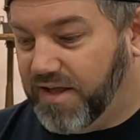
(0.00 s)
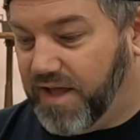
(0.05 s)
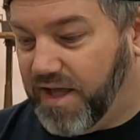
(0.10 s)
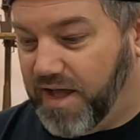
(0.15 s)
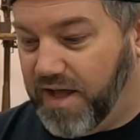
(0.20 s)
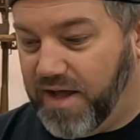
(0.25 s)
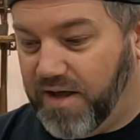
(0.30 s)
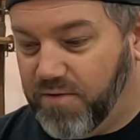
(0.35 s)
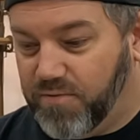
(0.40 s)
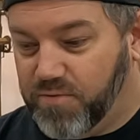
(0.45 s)

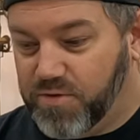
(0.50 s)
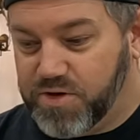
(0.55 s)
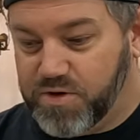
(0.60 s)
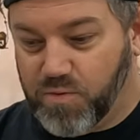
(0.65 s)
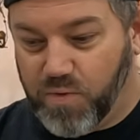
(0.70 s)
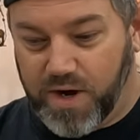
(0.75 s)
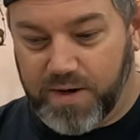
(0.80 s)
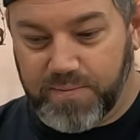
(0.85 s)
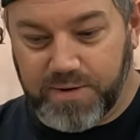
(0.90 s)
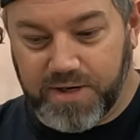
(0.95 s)
When you
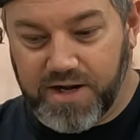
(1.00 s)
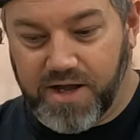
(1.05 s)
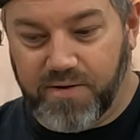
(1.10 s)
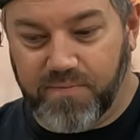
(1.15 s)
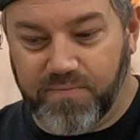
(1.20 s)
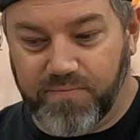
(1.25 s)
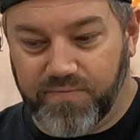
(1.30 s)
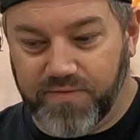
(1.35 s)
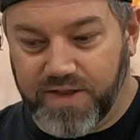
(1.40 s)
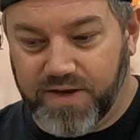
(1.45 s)
wipe it
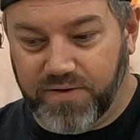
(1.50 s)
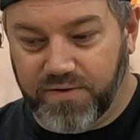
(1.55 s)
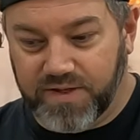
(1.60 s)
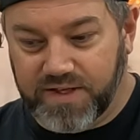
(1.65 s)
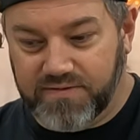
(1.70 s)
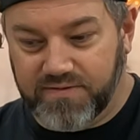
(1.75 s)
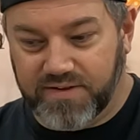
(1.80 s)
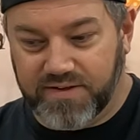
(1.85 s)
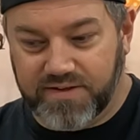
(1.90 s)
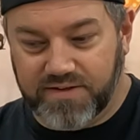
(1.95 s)
up, it'll
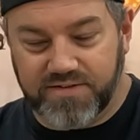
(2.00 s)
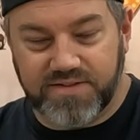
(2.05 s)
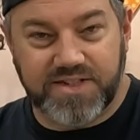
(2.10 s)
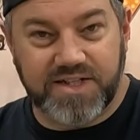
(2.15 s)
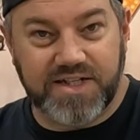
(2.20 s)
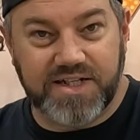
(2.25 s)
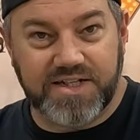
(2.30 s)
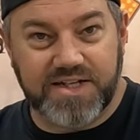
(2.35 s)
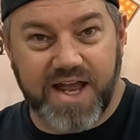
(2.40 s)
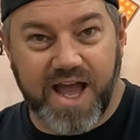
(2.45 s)
leave a little
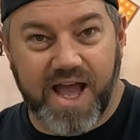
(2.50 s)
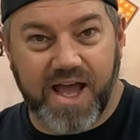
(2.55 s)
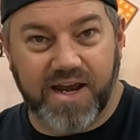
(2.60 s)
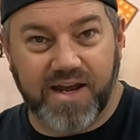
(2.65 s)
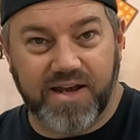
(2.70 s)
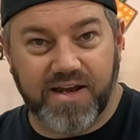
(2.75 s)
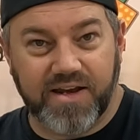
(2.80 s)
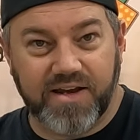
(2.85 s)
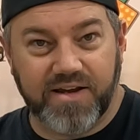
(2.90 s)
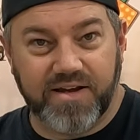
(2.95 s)
teeny
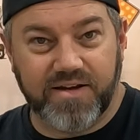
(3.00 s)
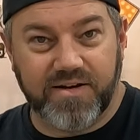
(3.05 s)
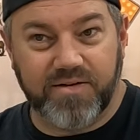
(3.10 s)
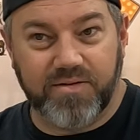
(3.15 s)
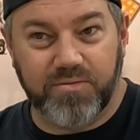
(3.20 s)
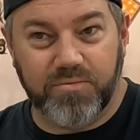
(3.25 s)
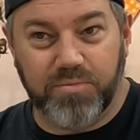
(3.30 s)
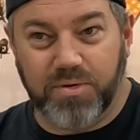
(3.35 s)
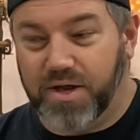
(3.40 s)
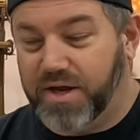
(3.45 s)
dot,
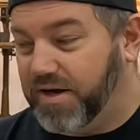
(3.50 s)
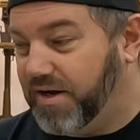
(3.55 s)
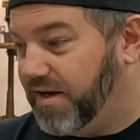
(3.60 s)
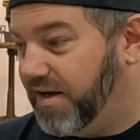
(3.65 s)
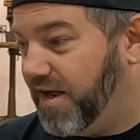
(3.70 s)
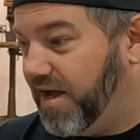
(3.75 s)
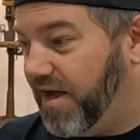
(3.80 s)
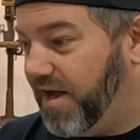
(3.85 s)
but